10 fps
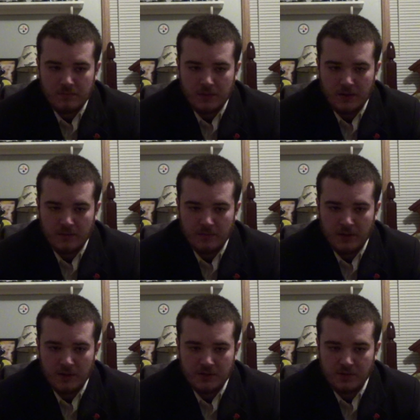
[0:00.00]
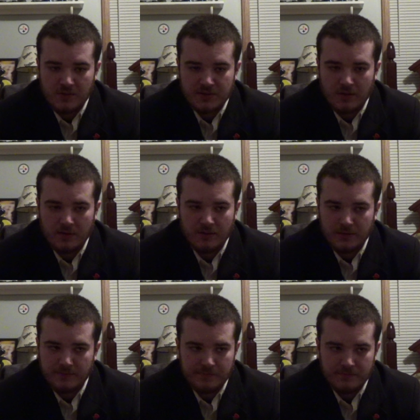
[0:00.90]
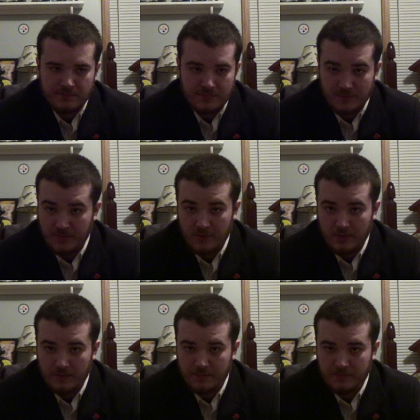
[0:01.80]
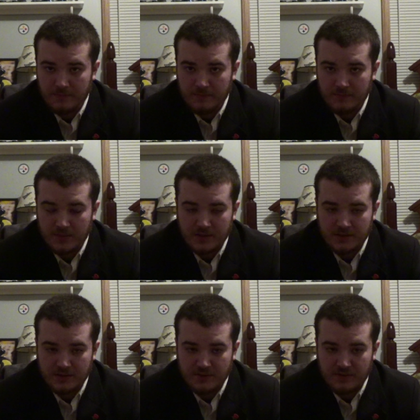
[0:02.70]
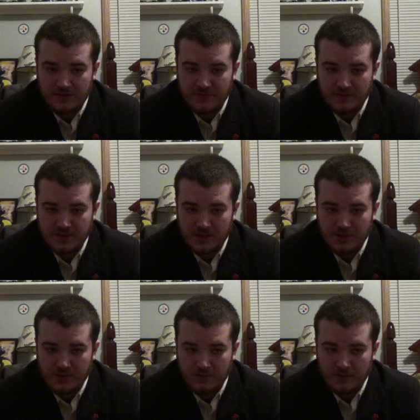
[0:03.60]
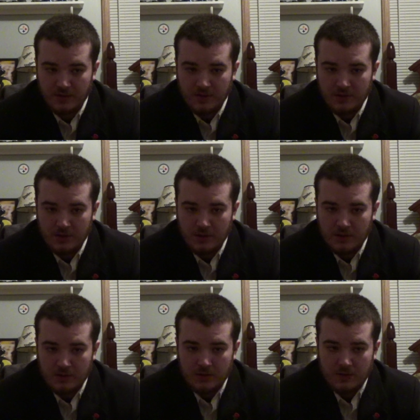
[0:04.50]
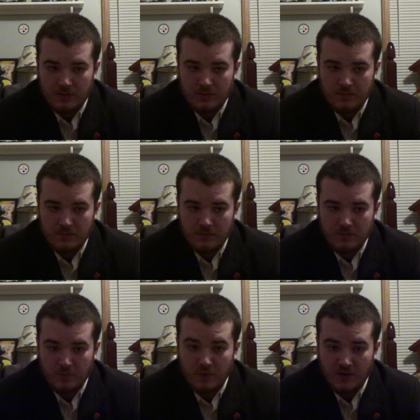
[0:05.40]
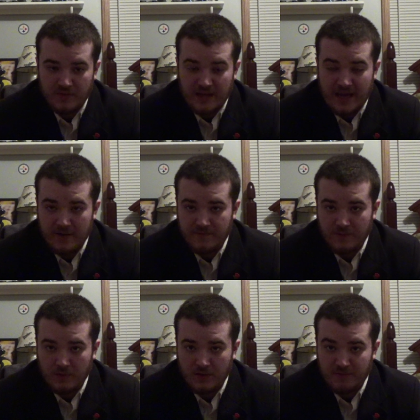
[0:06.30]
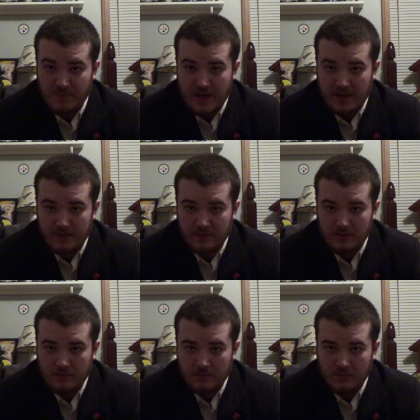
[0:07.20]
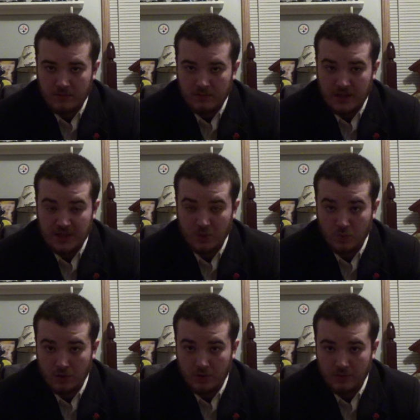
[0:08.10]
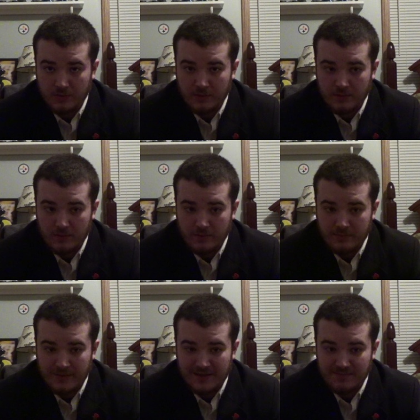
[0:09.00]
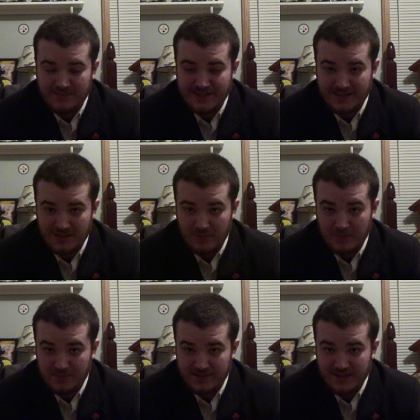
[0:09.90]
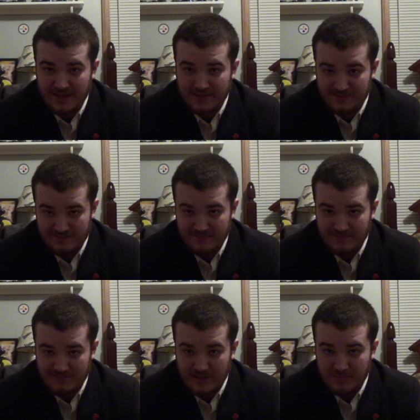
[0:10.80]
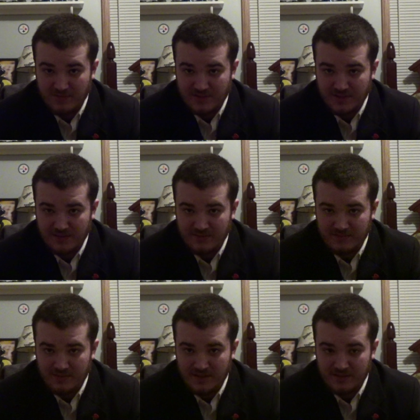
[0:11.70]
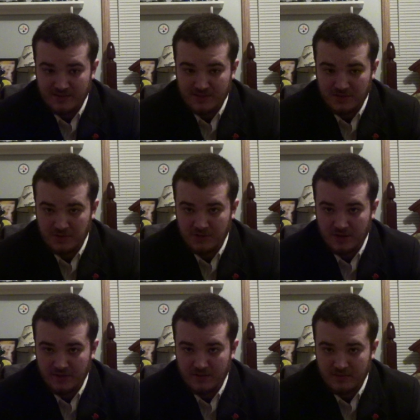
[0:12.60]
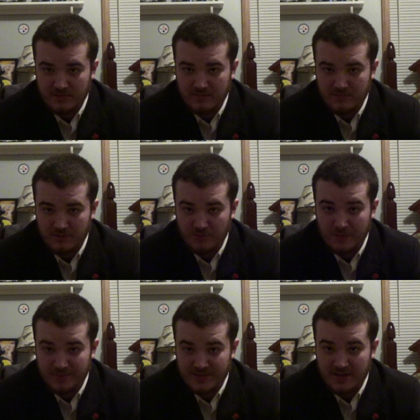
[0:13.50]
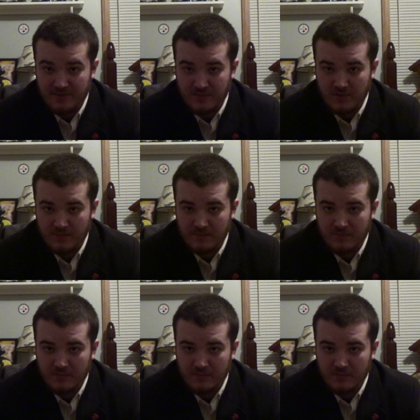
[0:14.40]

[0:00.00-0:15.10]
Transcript: Man, uh, it's always honored to be one because it's, it feels like you're one of the handful of men in the world that get to represent that person. And it's a huge honor. You're representing for him.